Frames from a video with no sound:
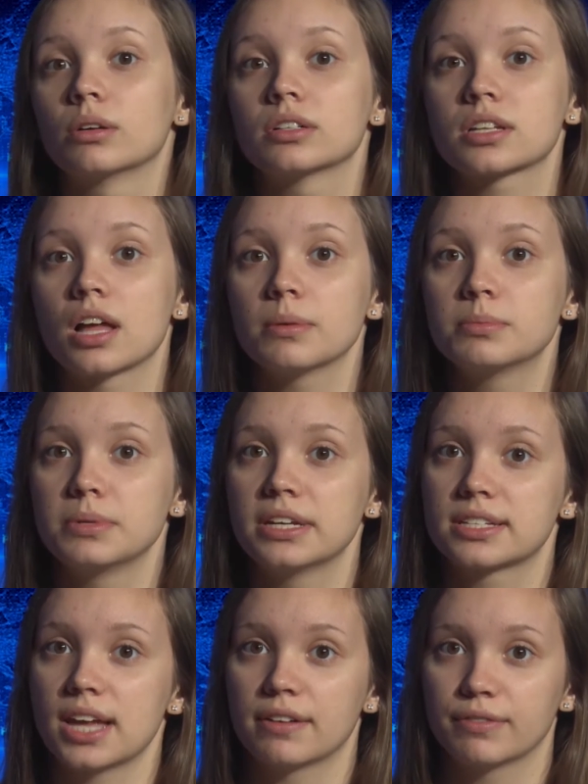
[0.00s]
Wars Club
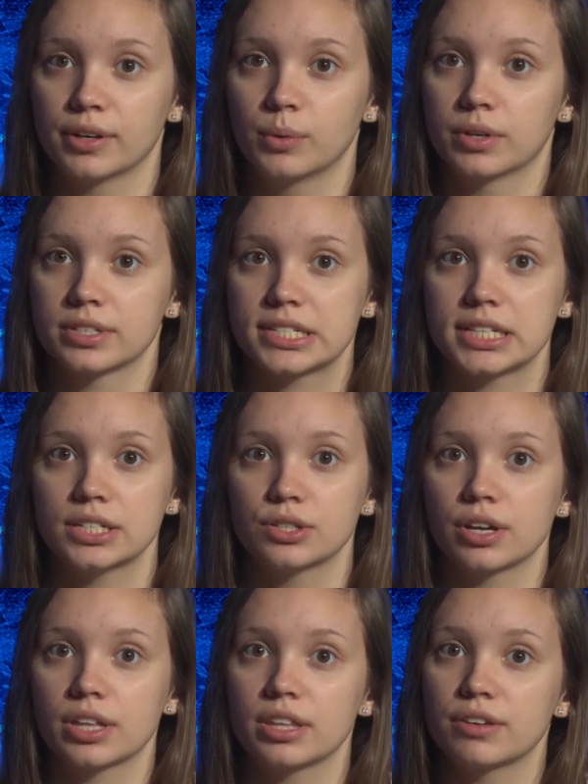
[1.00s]
meets every Wednesday
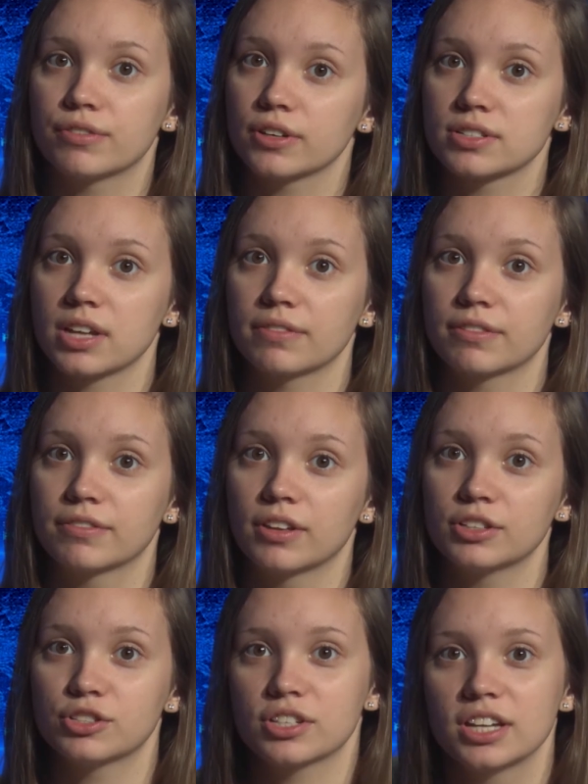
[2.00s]
during the first half of lunch